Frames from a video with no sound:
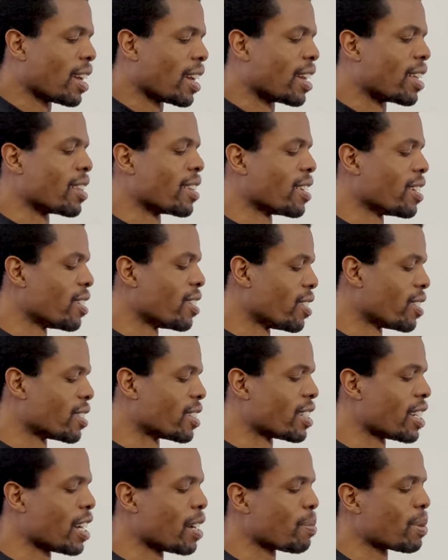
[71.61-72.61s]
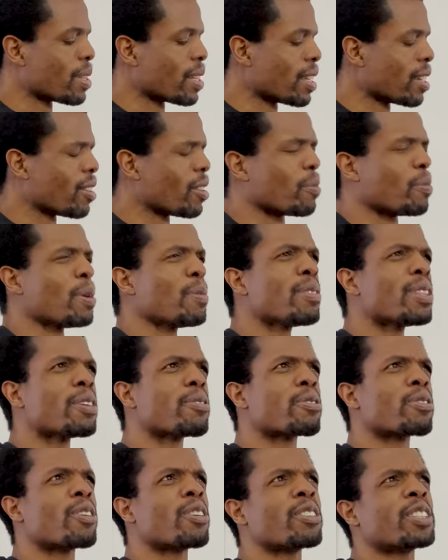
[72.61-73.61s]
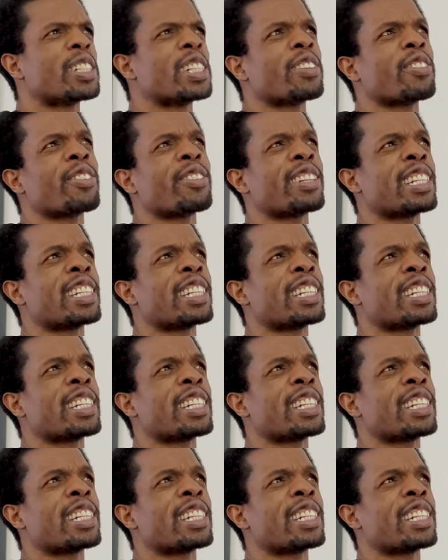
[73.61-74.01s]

and then on top of it, maybe they were already